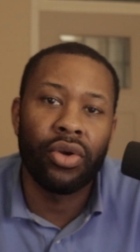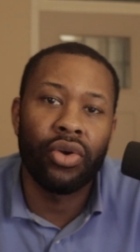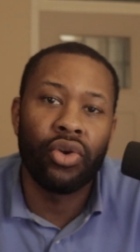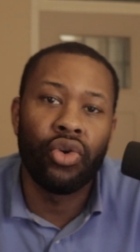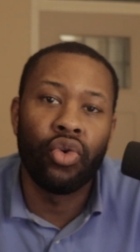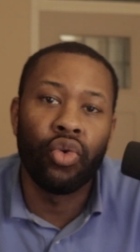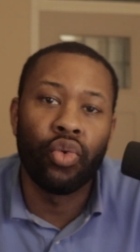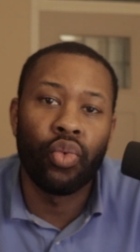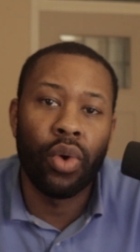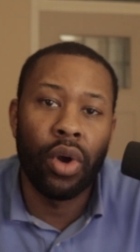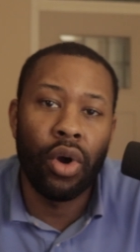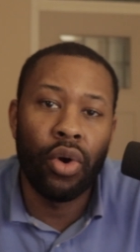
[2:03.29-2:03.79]

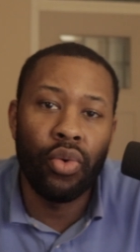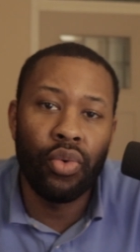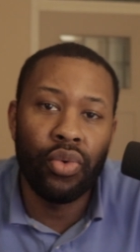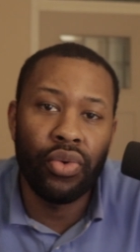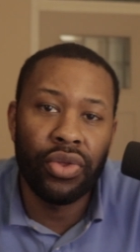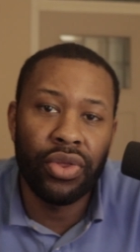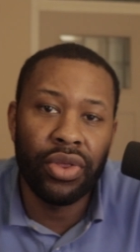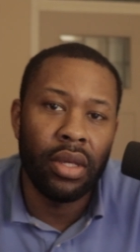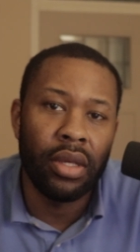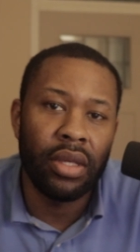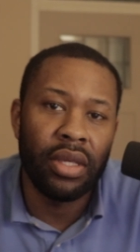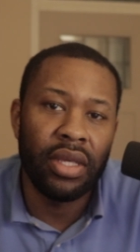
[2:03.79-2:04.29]

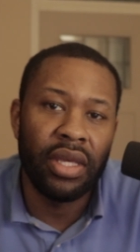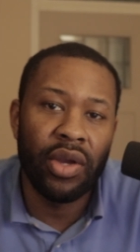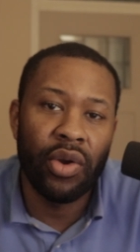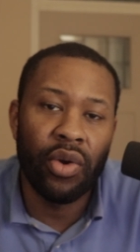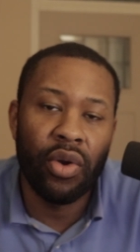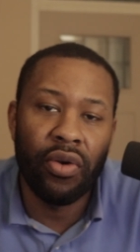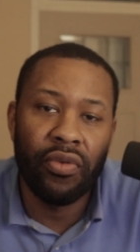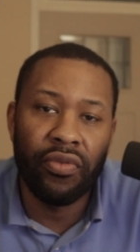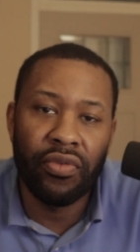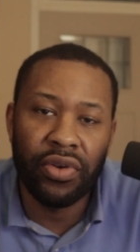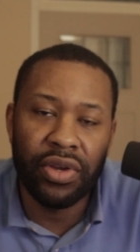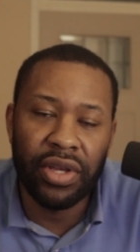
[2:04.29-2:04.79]
growth year
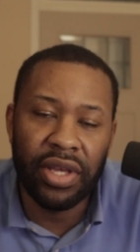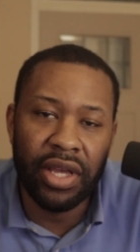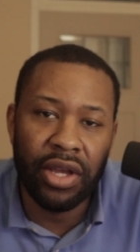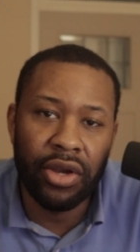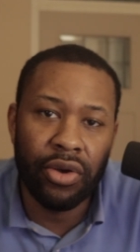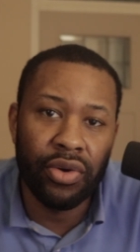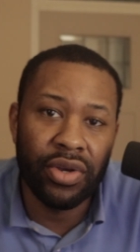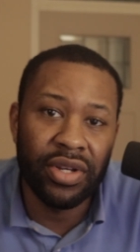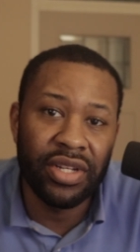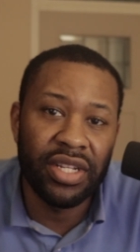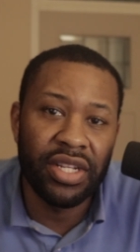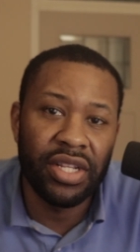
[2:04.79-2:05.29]
over
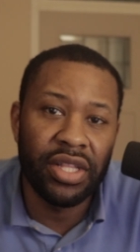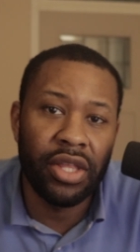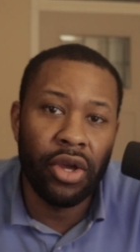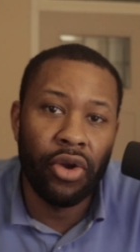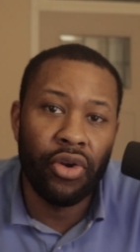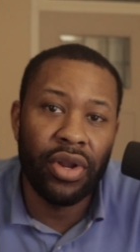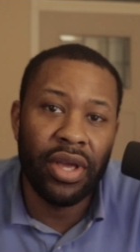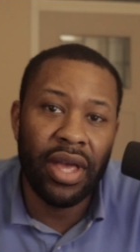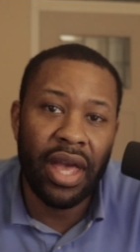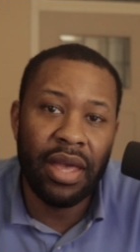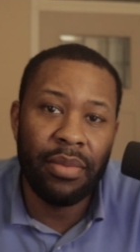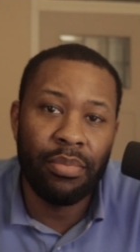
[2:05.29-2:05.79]
year is
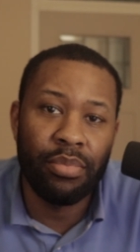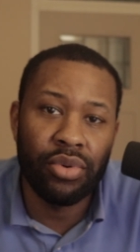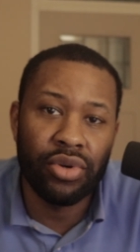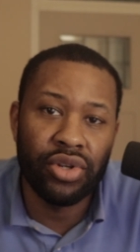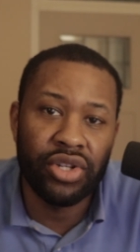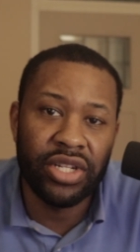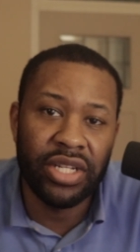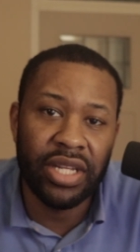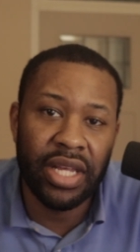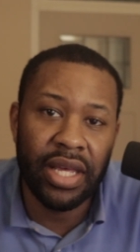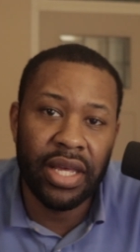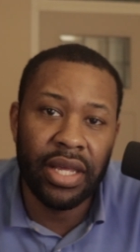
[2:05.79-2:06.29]

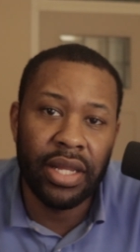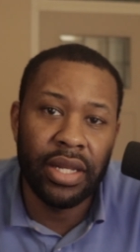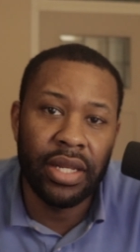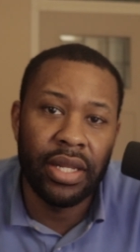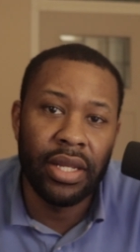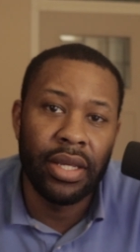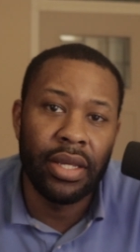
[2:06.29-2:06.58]
38%,